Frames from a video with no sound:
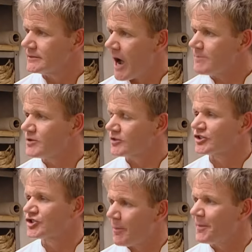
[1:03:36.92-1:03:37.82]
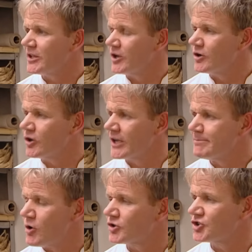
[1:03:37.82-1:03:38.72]
I'm just stopping you
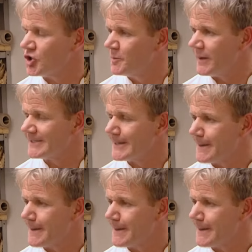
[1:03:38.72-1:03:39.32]
looking more stupid.